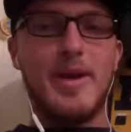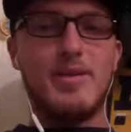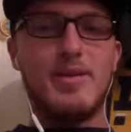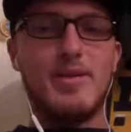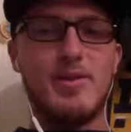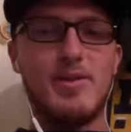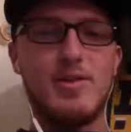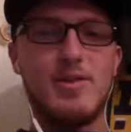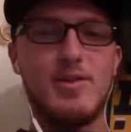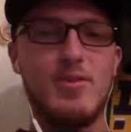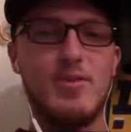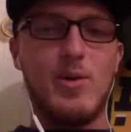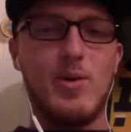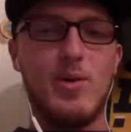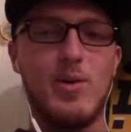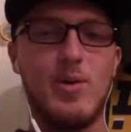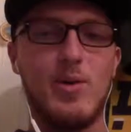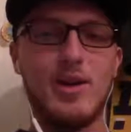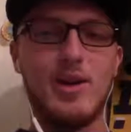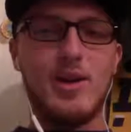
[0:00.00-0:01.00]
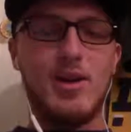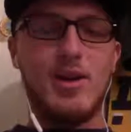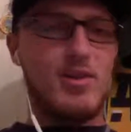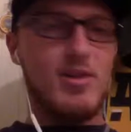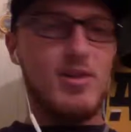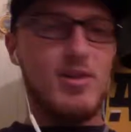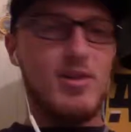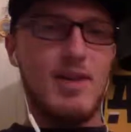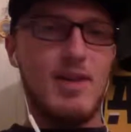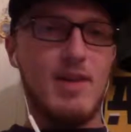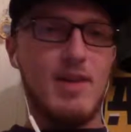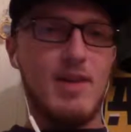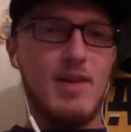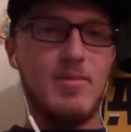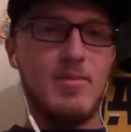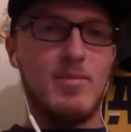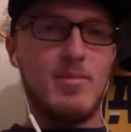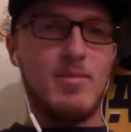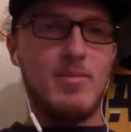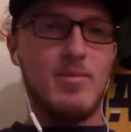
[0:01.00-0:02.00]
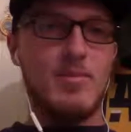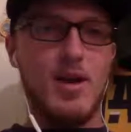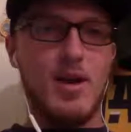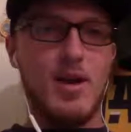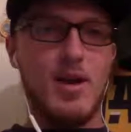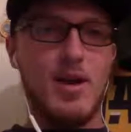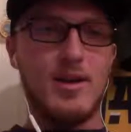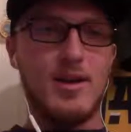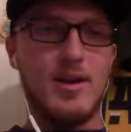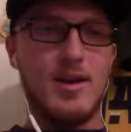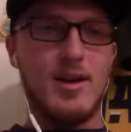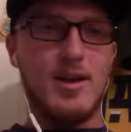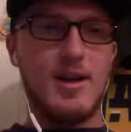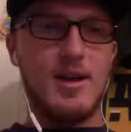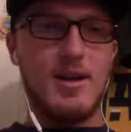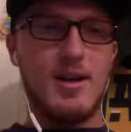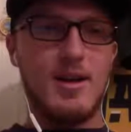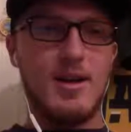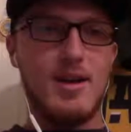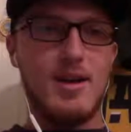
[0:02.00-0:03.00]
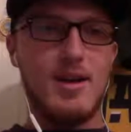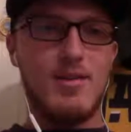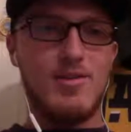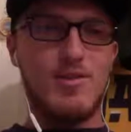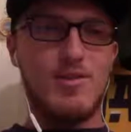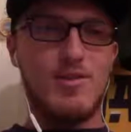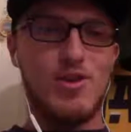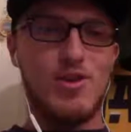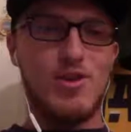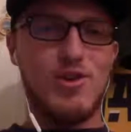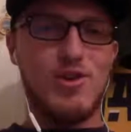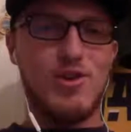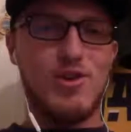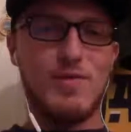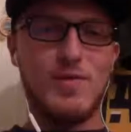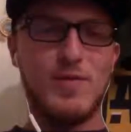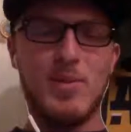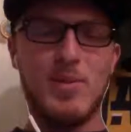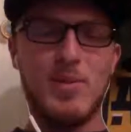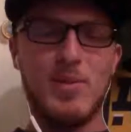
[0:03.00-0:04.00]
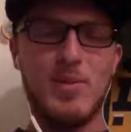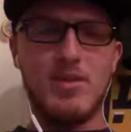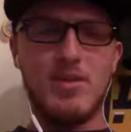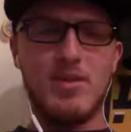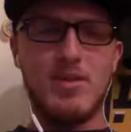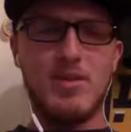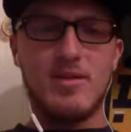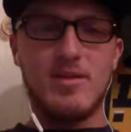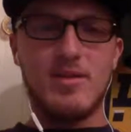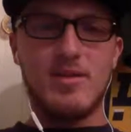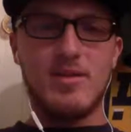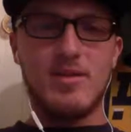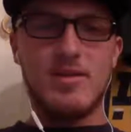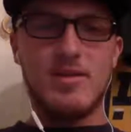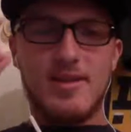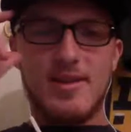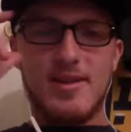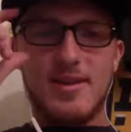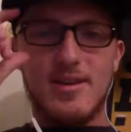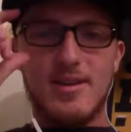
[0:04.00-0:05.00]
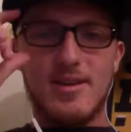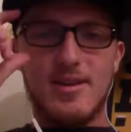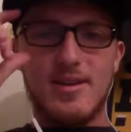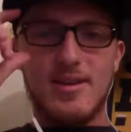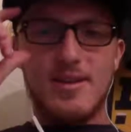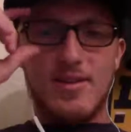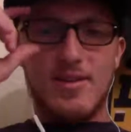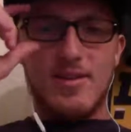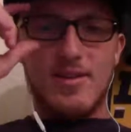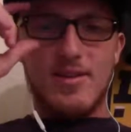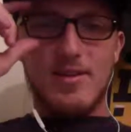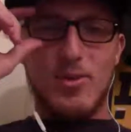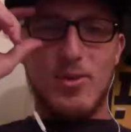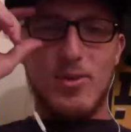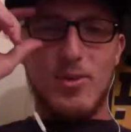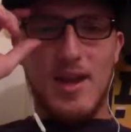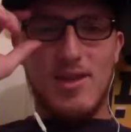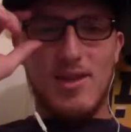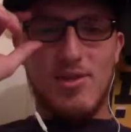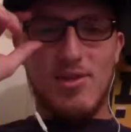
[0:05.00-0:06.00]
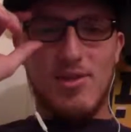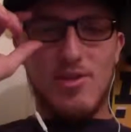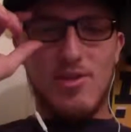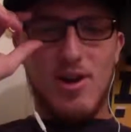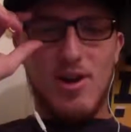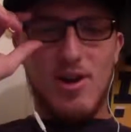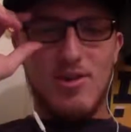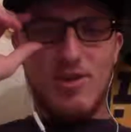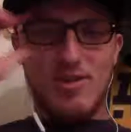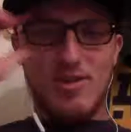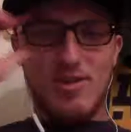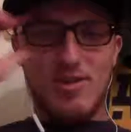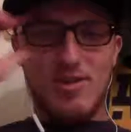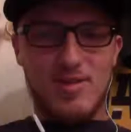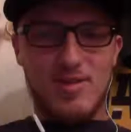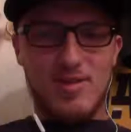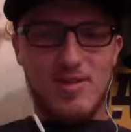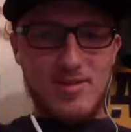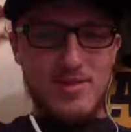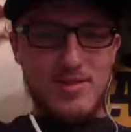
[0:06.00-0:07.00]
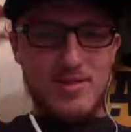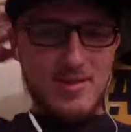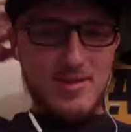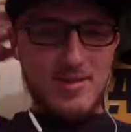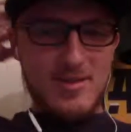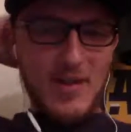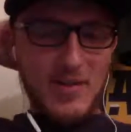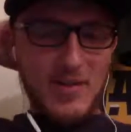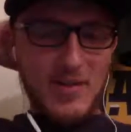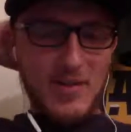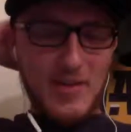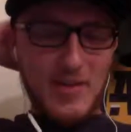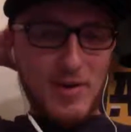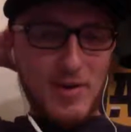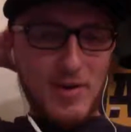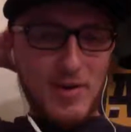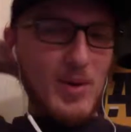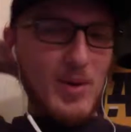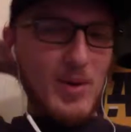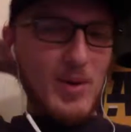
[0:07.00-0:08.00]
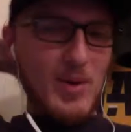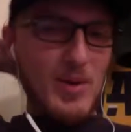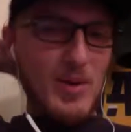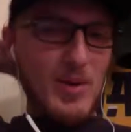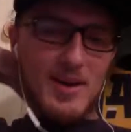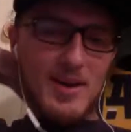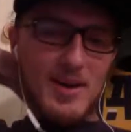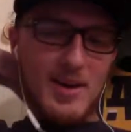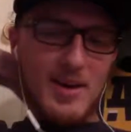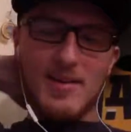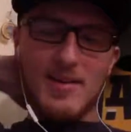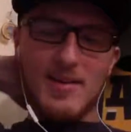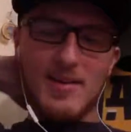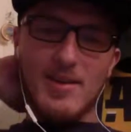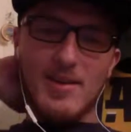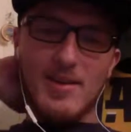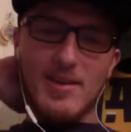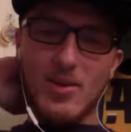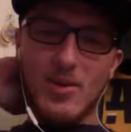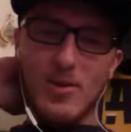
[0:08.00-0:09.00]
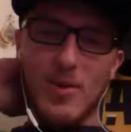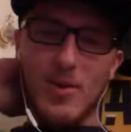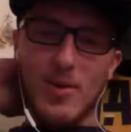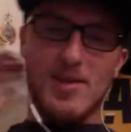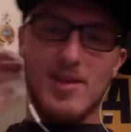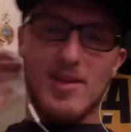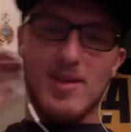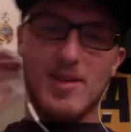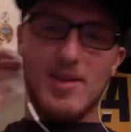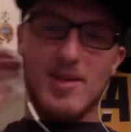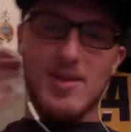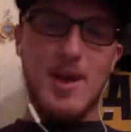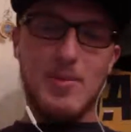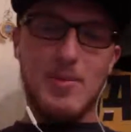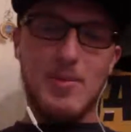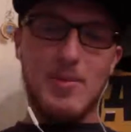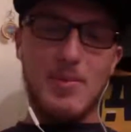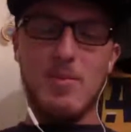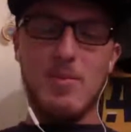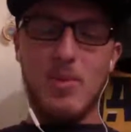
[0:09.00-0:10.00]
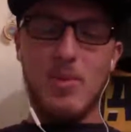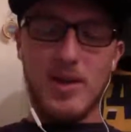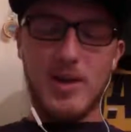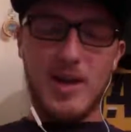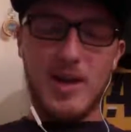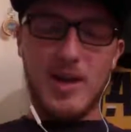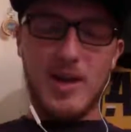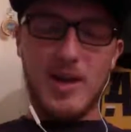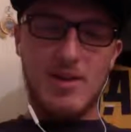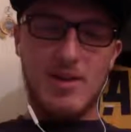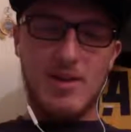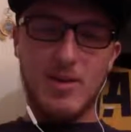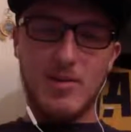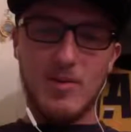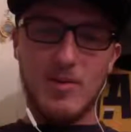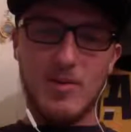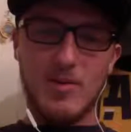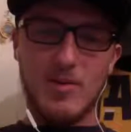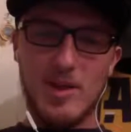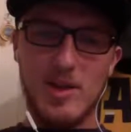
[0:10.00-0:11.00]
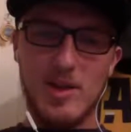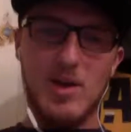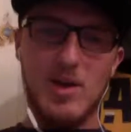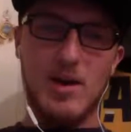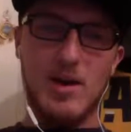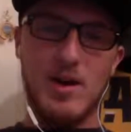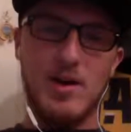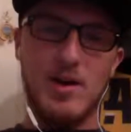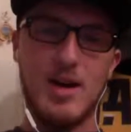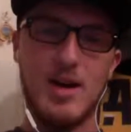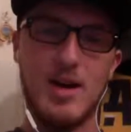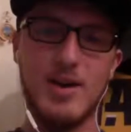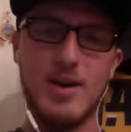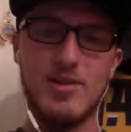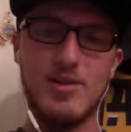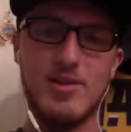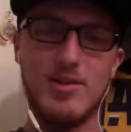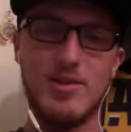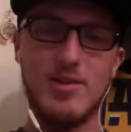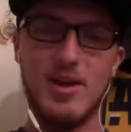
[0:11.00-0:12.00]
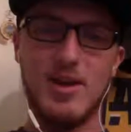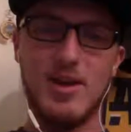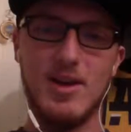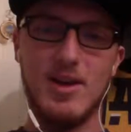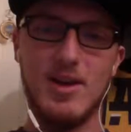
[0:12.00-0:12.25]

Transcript: This is your boy Curtis Geffram. We're talking Chargers football. 3-8 Chargers. Got their first win in quite some time. We have our boy Kendrick with us as well. Kendrick, how's it going?